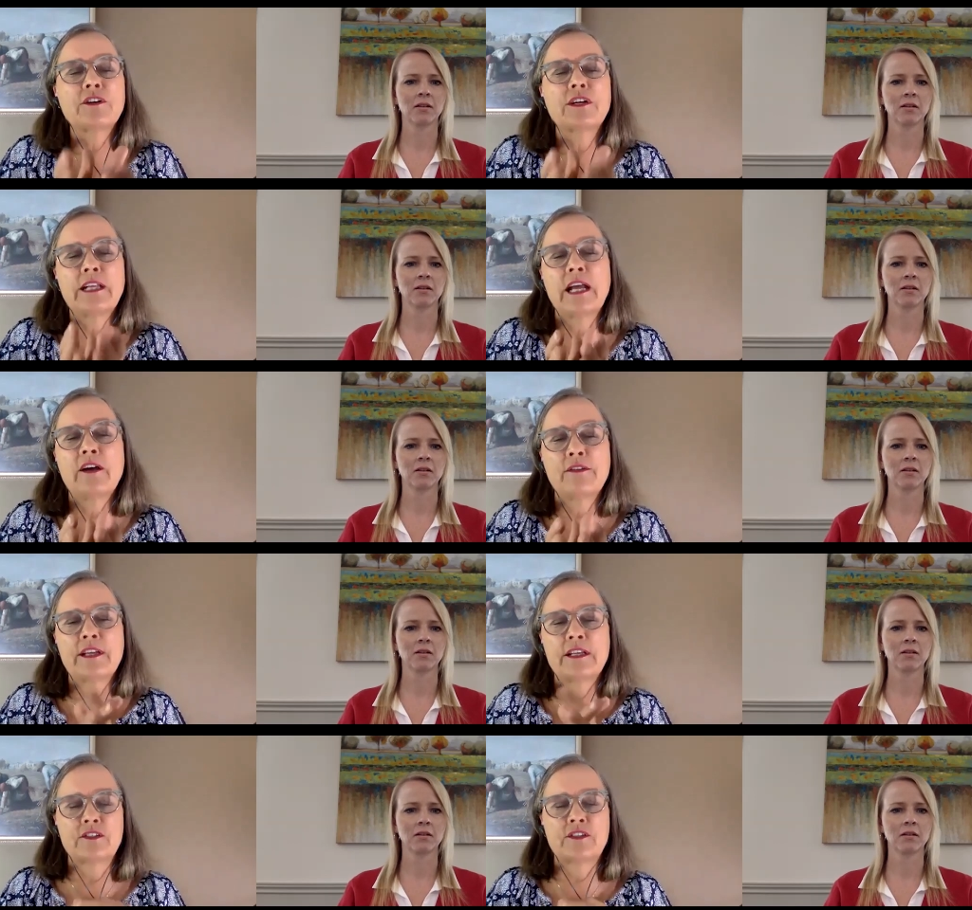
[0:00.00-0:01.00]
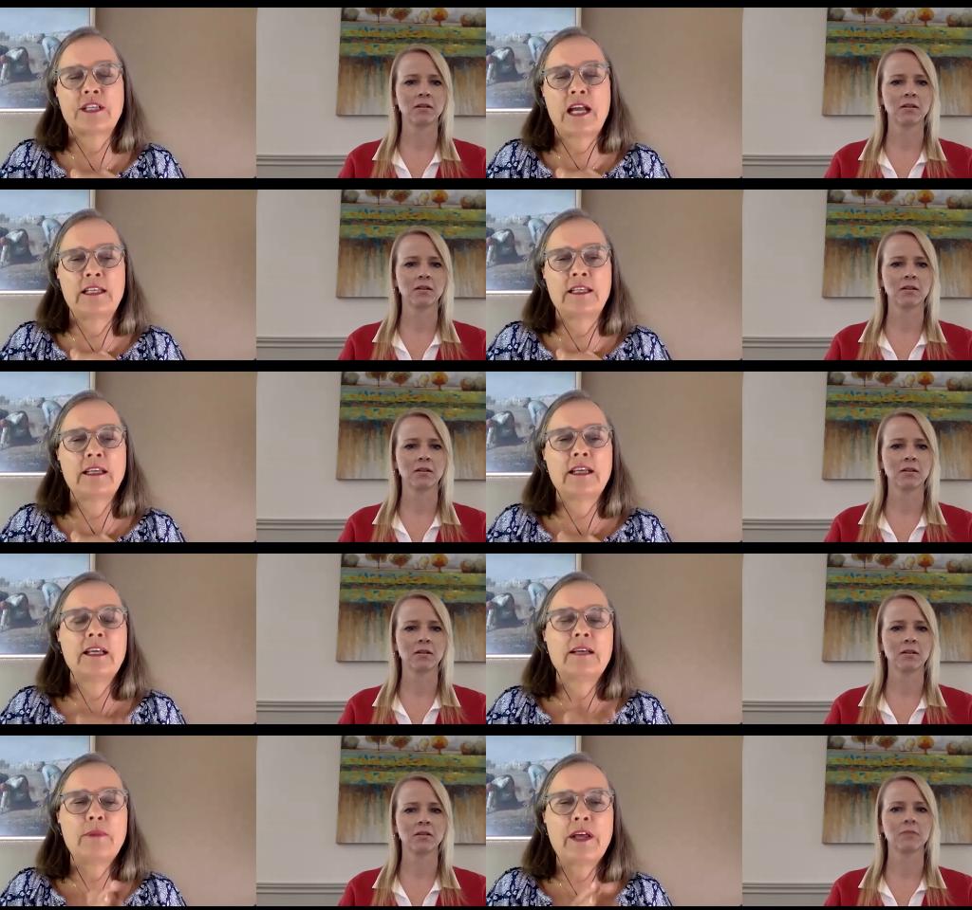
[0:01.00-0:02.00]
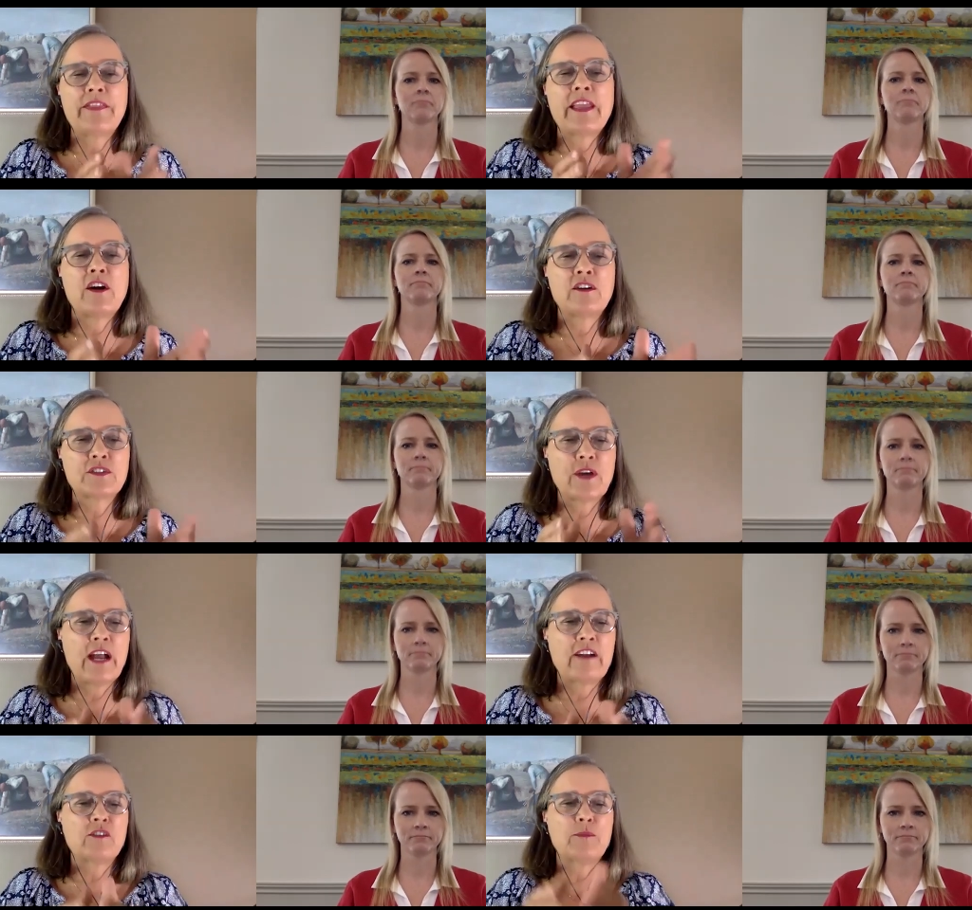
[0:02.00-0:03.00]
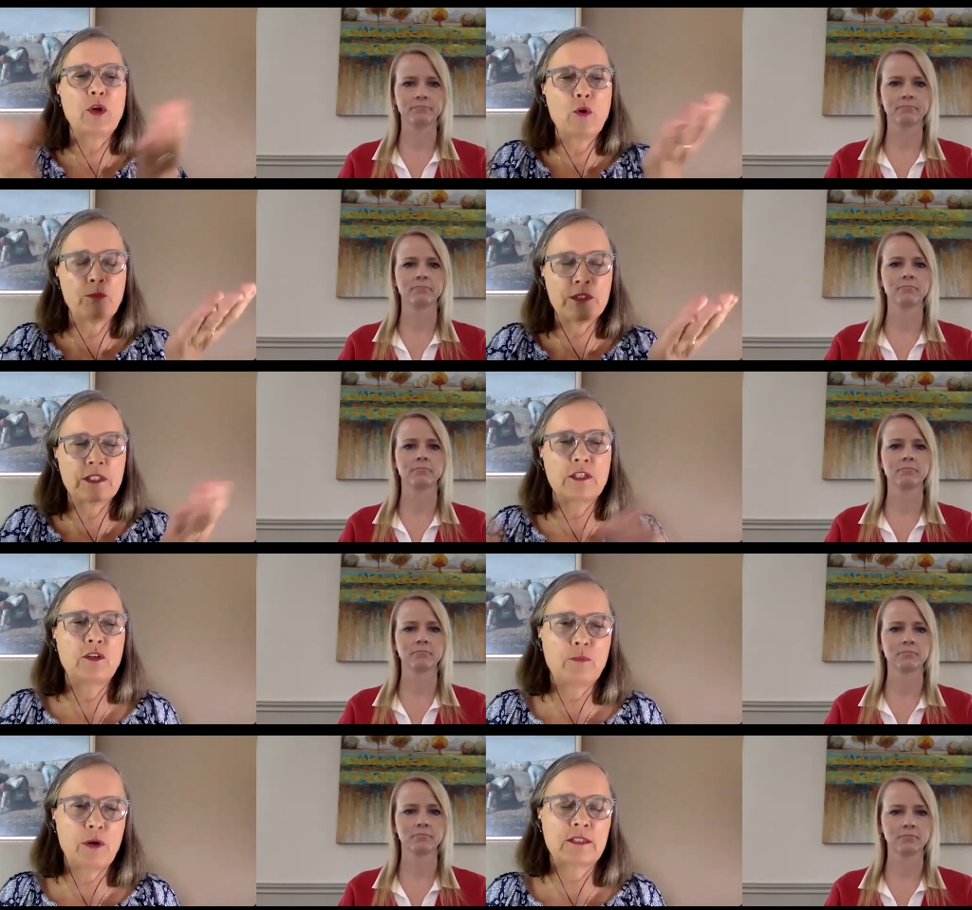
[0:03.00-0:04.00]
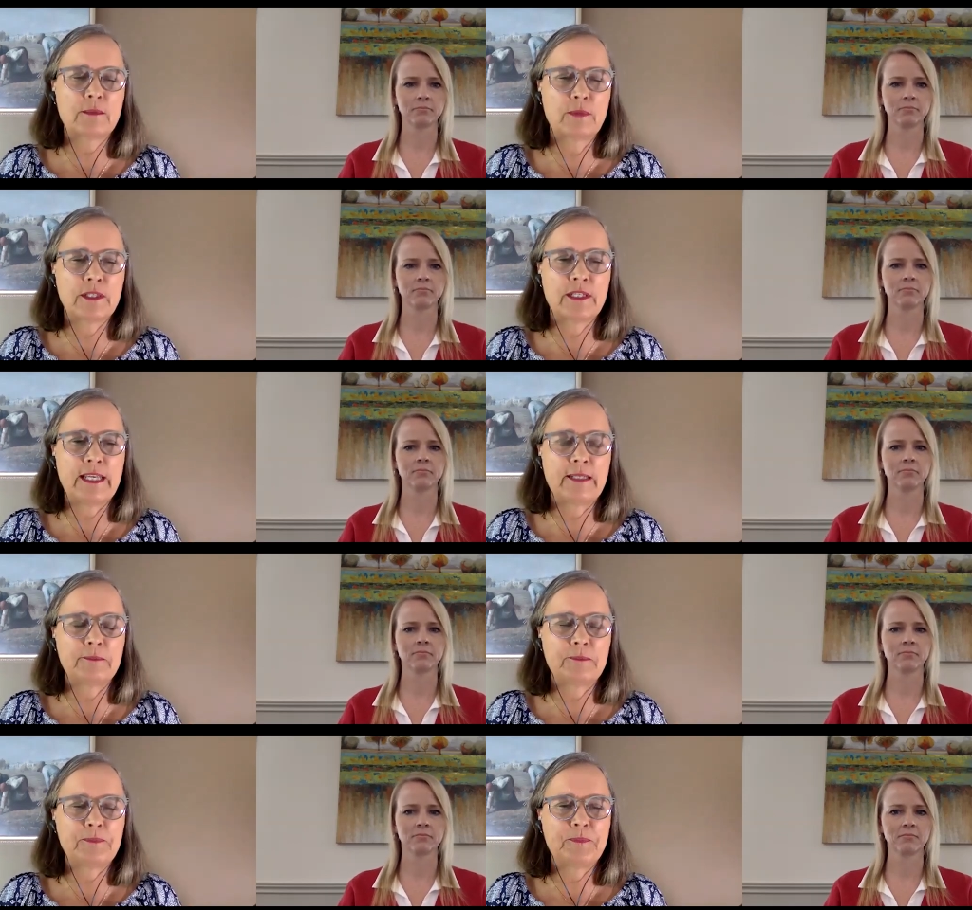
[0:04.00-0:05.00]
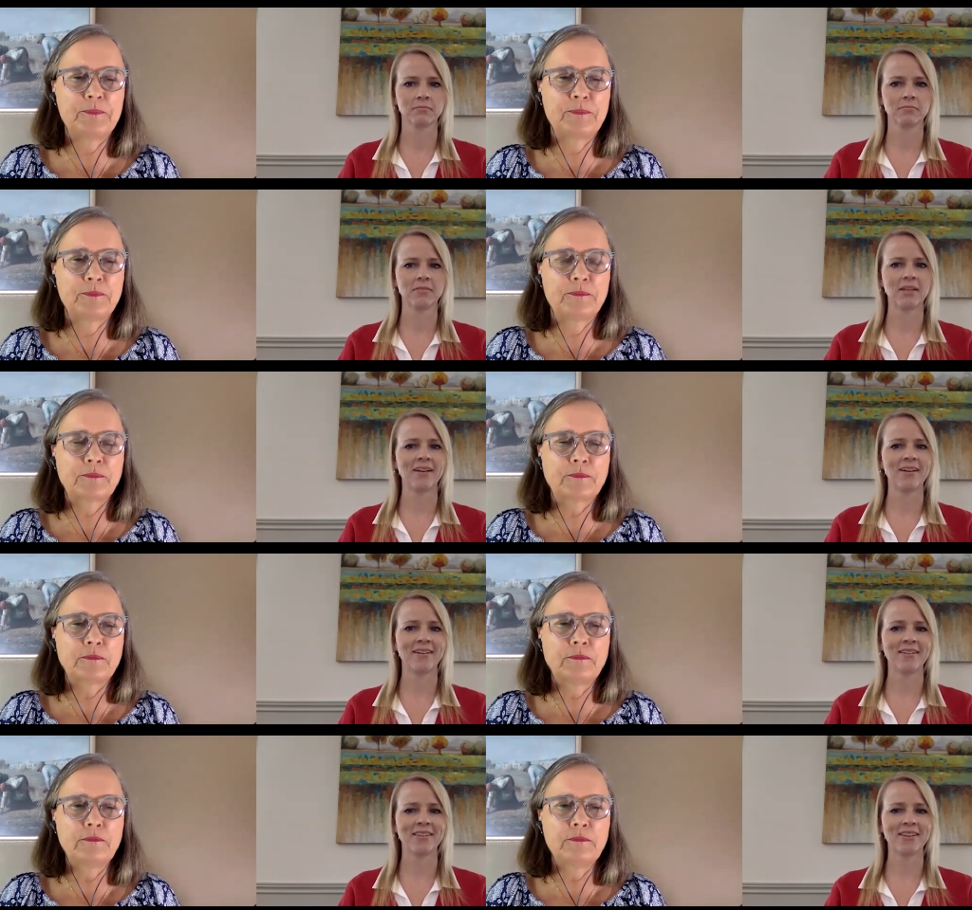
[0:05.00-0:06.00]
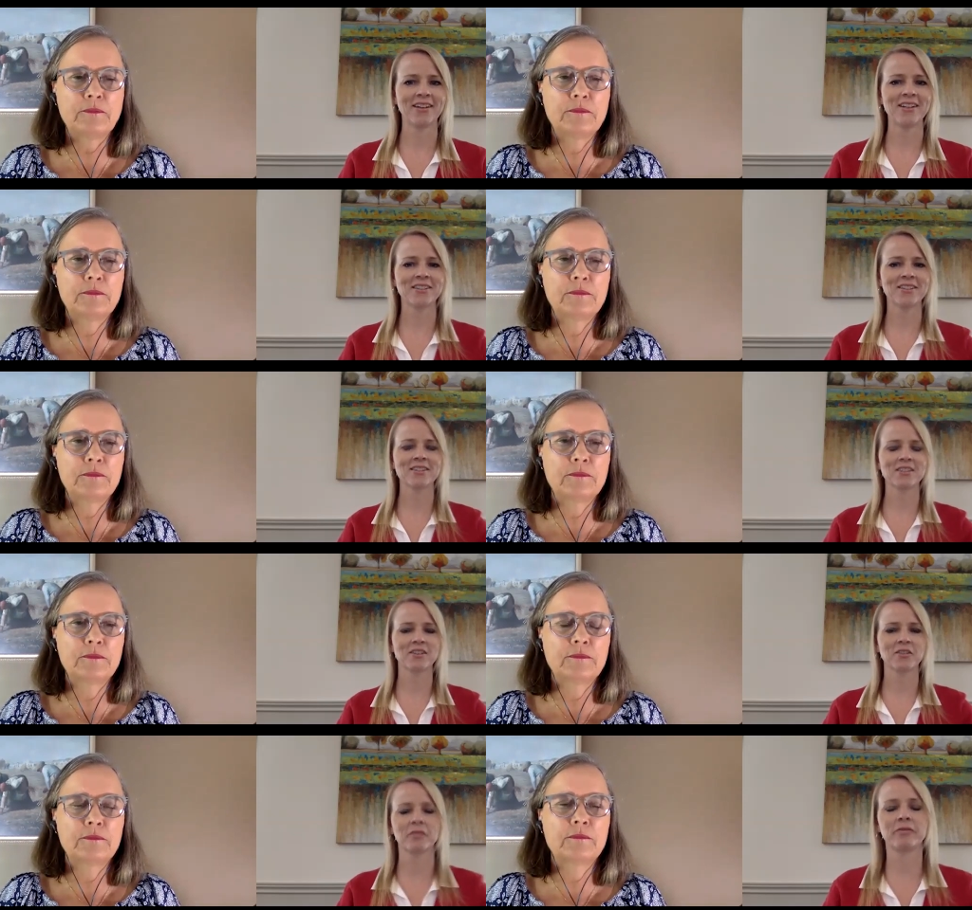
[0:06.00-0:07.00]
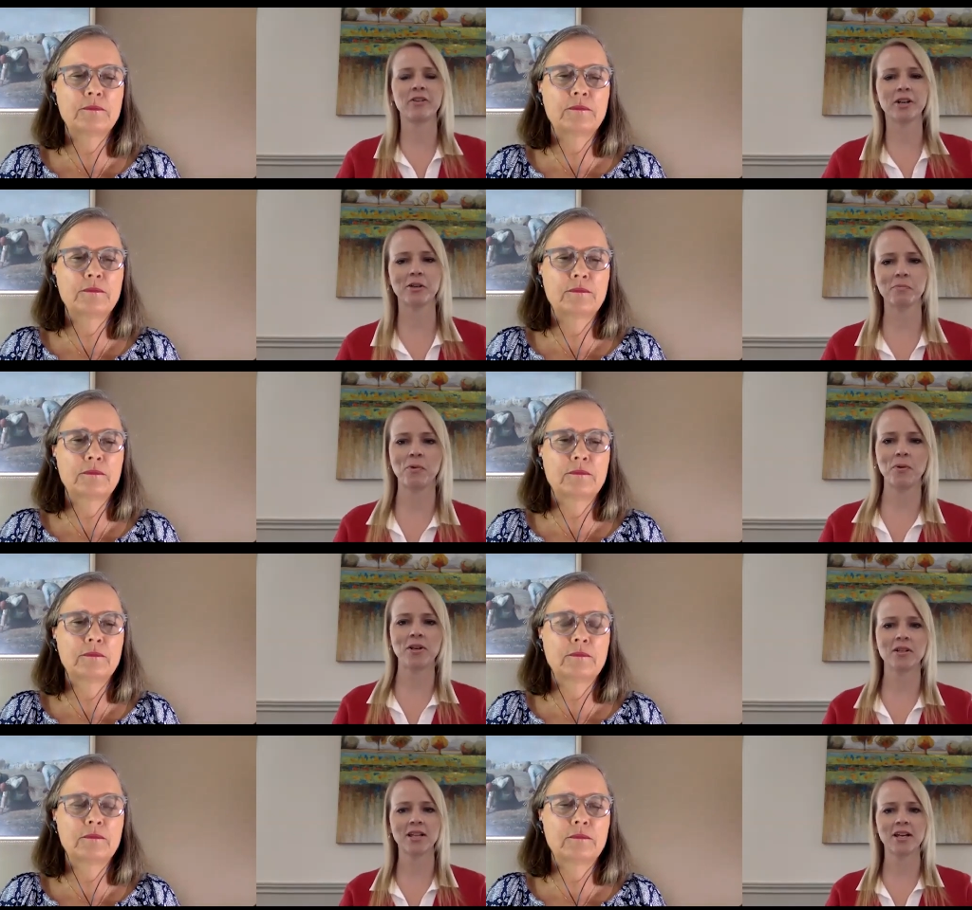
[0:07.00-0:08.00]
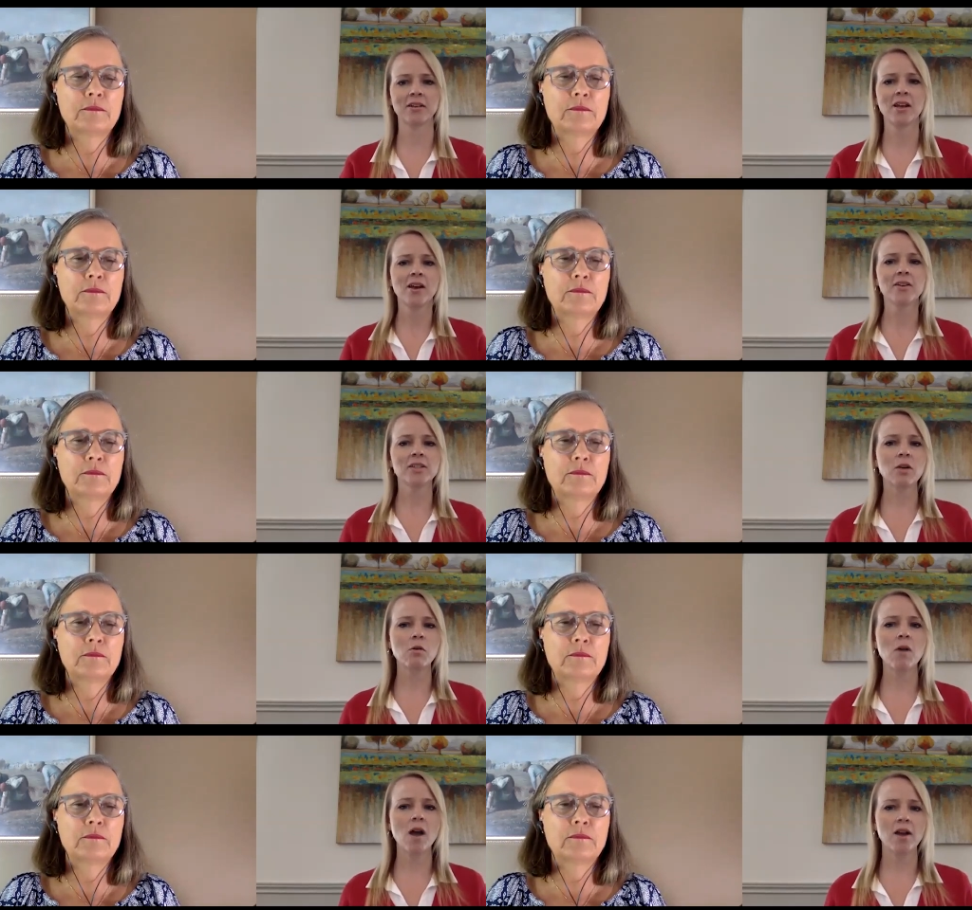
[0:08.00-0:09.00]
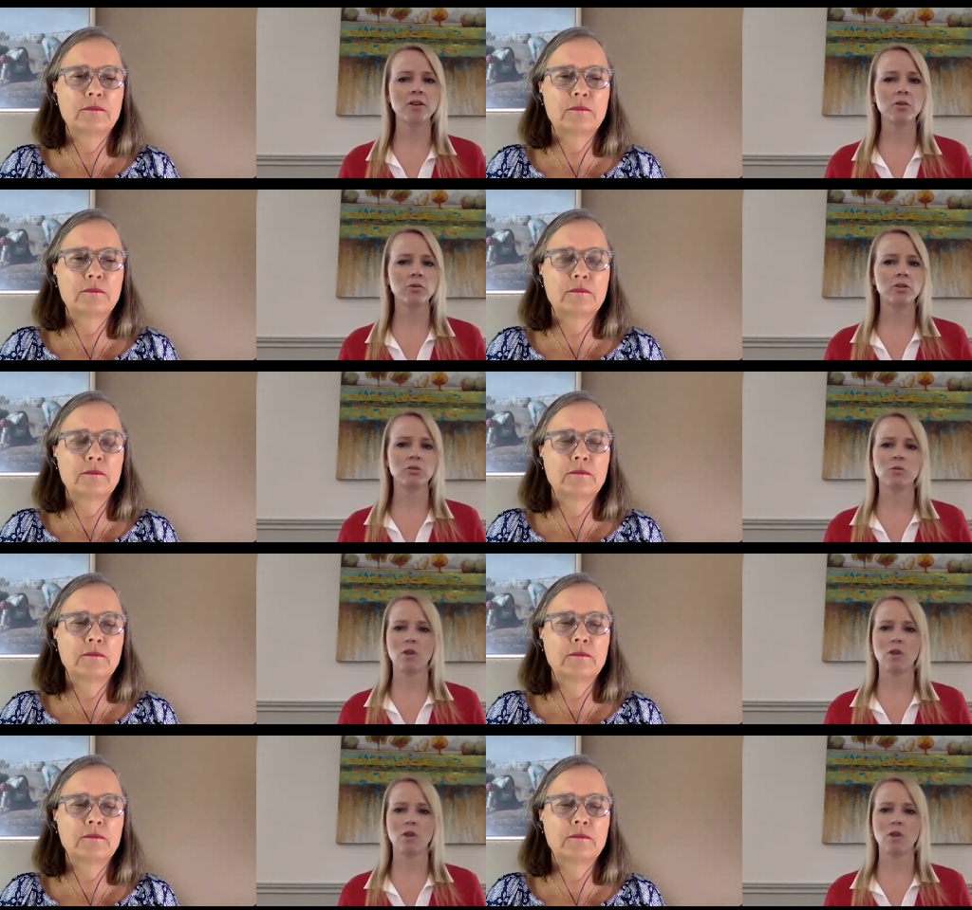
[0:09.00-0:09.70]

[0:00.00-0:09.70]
Speaker 1: in how things are done but they also have to be open to new possibility
Speaker 2: yeah, that is very good point, Elaine. So I know you